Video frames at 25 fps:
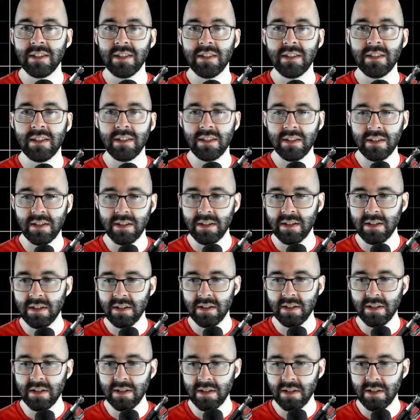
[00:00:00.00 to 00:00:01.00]

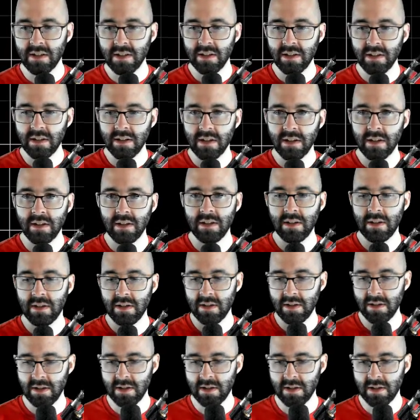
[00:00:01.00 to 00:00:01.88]
(no one is talking)